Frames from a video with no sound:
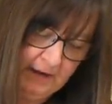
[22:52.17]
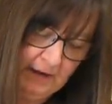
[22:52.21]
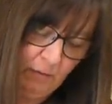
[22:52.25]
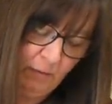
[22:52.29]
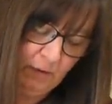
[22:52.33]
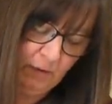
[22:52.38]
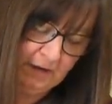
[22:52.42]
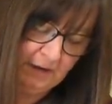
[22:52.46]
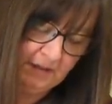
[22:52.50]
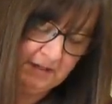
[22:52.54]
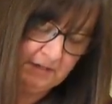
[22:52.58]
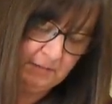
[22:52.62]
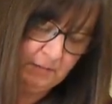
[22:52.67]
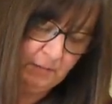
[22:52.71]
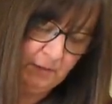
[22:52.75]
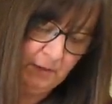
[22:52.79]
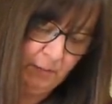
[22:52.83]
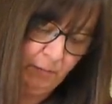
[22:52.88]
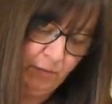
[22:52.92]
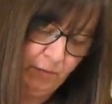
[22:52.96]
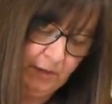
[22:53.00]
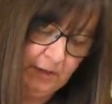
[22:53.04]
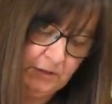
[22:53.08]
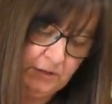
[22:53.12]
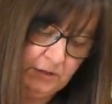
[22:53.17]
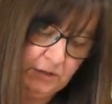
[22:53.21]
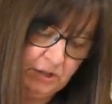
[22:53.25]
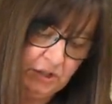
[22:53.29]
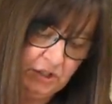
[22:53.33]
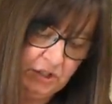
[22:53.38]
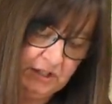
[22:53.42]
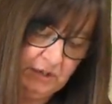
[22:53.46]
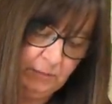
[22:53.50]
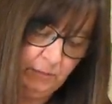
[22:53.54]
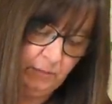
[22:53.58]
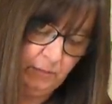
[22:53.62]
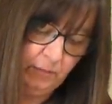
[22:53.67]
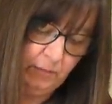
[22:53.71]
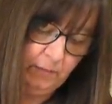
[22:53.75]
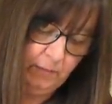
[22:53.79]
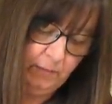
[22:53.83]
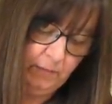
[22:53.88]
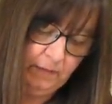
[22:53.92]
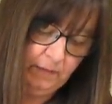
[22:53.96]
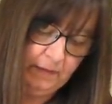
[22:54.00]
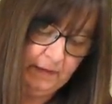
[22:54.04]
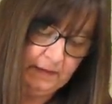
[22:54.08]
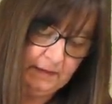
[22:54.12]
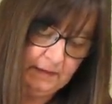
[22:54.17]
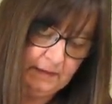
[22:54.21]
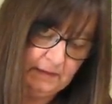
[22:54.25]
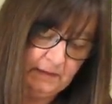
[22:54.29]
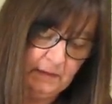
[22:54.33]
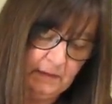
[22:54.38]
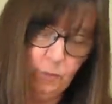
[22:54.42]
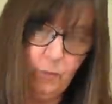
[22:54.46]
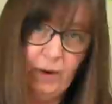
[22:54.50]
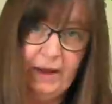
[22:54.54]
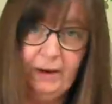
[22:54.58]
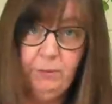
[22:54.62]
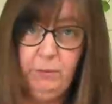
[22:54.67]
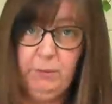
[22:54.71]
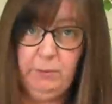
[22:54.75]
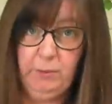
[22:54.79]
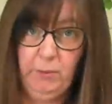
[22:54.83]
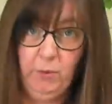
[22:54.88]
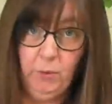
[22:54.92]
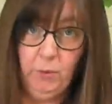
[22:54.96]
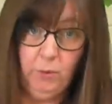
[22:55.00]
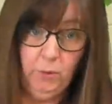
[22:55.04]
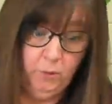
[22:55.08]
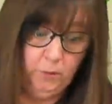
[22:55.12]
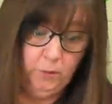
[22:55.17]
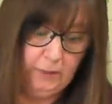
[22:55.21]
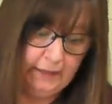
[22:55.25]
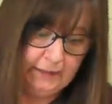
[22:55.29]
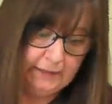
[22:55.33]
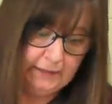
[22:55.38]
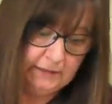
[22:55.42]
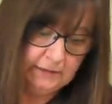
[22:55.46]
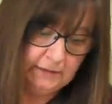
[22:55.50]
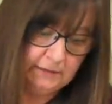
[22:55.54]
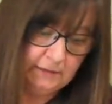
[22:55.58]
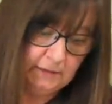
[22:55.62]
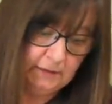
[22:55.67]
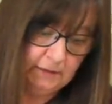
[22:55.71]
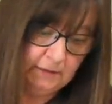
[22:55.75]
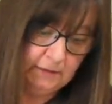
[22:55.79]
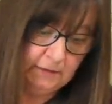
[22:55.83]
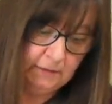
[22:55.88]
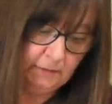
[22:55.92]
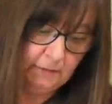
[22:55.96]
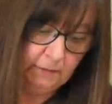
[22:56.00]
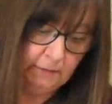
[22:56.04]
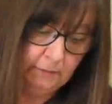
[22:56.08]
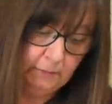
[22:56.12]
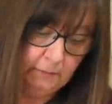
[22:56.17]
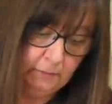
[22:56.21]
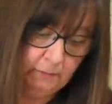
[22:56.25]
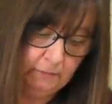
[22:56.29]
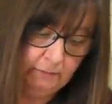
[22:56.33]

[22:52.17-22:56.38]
And when I did my apprenticeship, this is the way we put all our designs on.